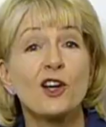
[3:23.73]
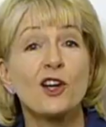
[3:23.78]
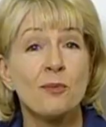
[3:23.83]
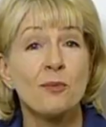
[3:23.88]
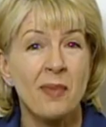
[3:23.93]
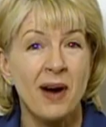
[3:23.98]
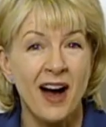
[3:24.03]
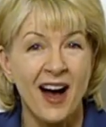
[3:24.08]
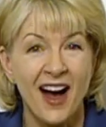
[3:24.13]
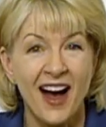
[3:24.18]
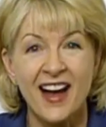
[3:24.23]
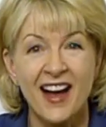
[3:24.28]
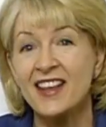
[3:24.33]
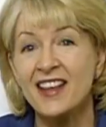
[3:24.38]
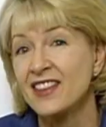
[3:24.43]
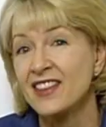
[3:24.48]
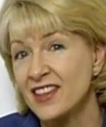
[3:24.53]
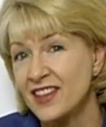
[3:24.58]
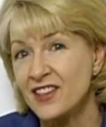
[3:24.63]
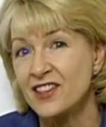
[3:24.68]

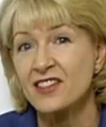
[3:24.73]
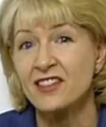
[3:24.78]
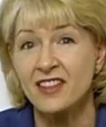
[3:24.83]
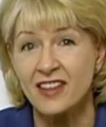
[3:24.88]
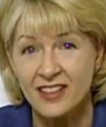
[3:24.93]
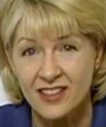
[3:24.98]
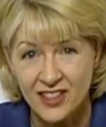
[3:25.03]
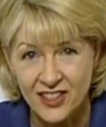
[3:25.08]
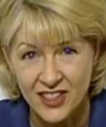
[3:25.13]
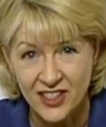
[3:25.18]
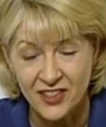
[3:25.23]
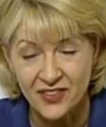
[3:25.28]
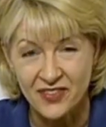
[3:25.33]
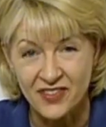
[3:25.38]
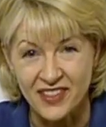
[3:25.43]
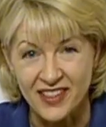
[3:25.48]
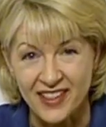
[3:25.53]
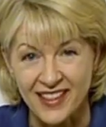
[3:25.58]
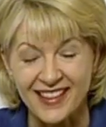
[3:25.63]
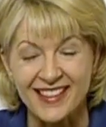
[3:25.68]
Combine these
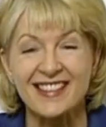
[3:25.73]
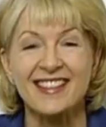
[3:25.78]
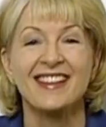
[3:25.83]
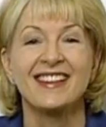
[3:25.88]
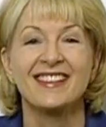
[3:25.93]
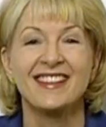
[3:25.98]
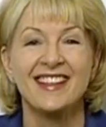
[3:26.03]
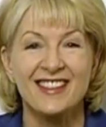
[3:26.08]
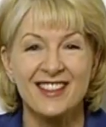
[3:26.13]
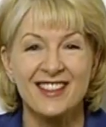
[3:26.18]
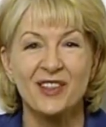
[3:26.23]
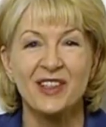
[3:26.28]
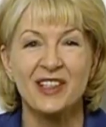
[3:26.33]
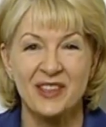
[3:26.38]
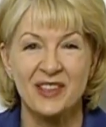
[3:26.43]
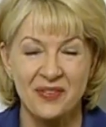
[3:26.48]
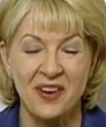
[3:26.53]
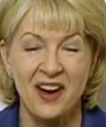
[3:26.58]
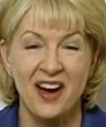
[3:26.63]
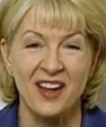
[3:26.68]
shiftings. Let's look
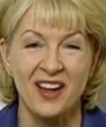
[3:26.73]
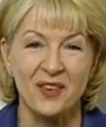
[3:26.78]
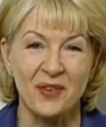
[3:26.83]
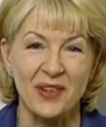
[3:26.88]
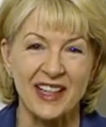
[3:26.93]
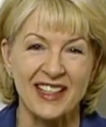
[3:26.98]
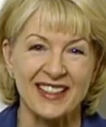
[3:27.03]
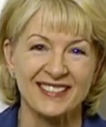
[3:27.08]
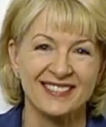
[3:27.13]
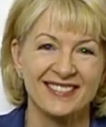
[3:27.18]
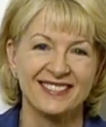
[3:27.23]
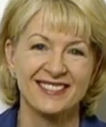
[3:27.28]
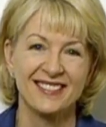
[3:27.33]
at the following.